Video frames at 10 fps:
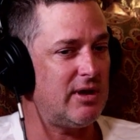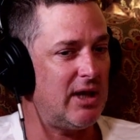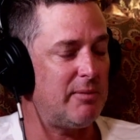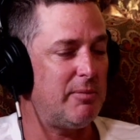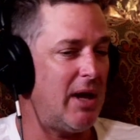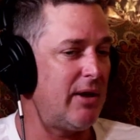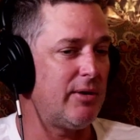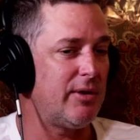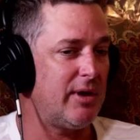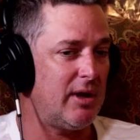Like other
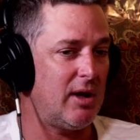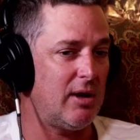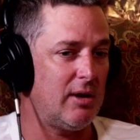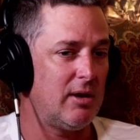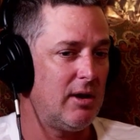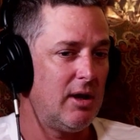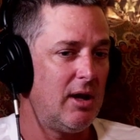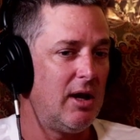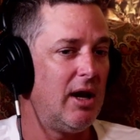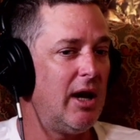
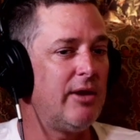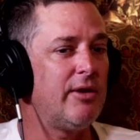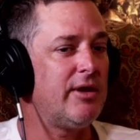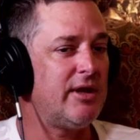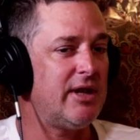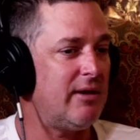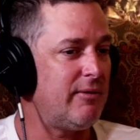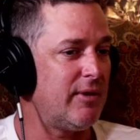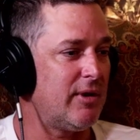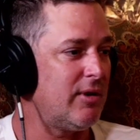than
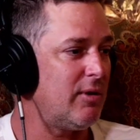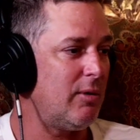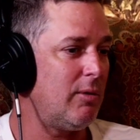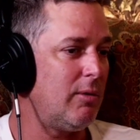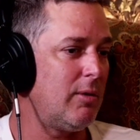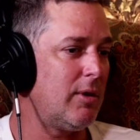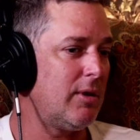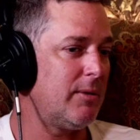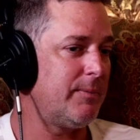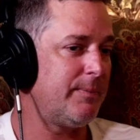Denver
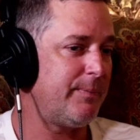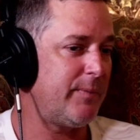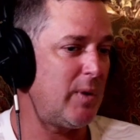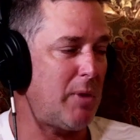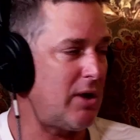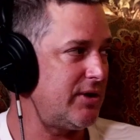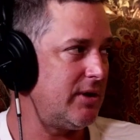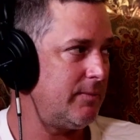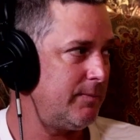or Boston.